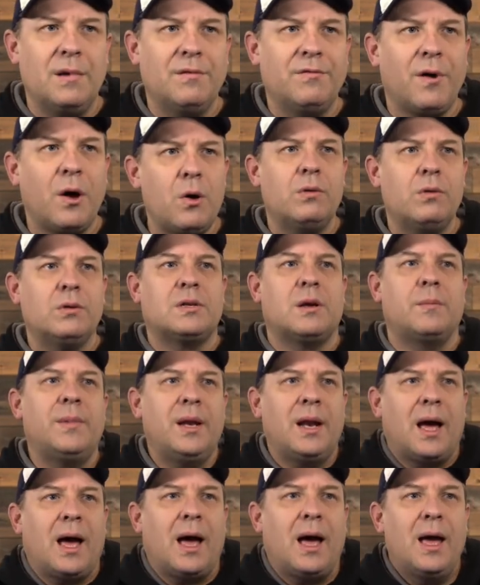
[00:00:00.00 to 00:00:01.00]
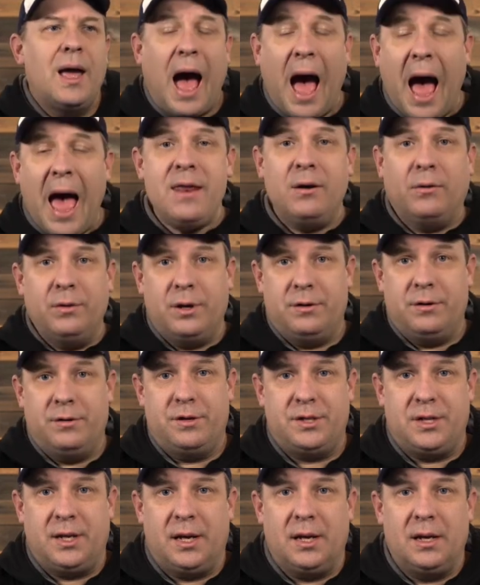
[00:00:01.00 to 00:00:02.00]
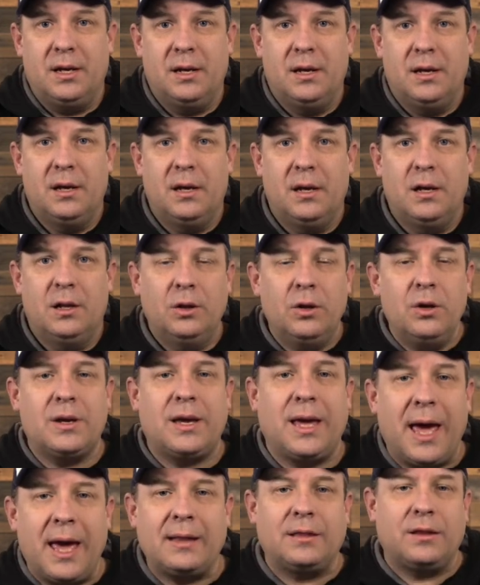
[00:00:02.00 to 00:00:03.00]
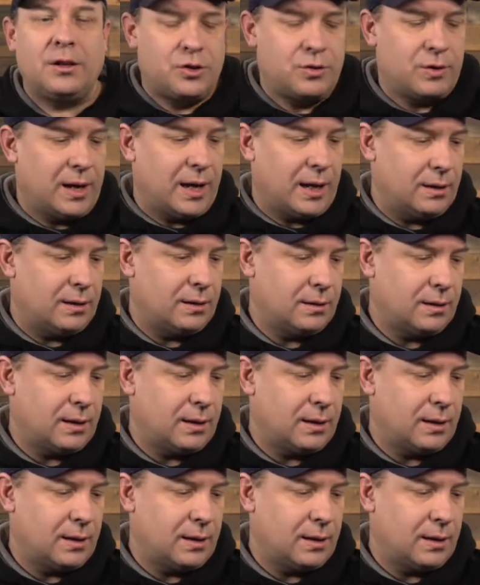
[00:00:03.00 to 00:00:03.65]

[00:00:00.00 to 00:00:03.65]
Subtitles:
Folks, I mean, I don't understand. Look at the trend.